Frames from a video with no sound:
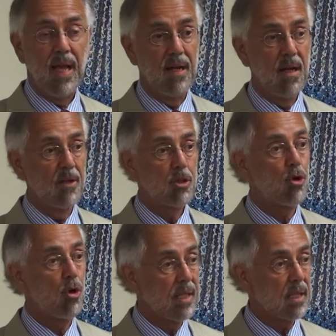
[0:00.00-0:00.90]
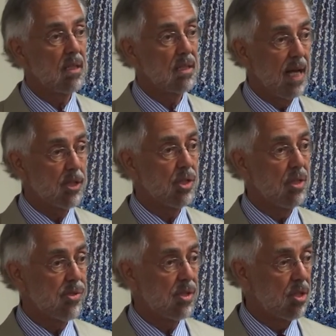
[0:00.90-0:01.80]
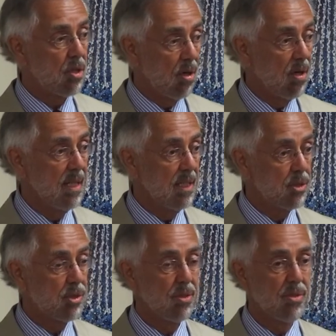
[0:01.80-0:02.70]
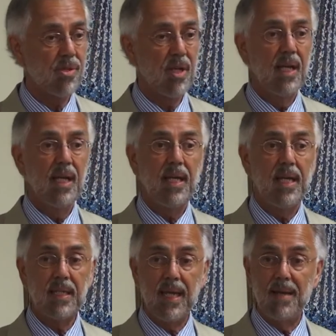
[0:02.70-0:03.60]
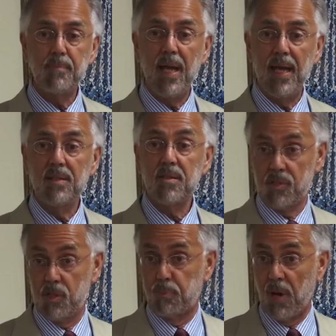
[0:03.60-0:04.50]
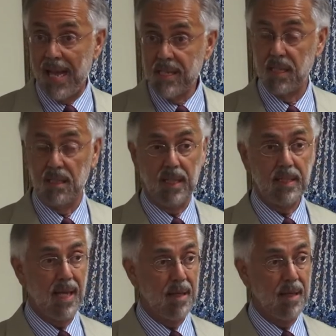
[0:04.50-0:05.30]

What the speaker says: and on critical national security issues, he campaigned, surprisingly,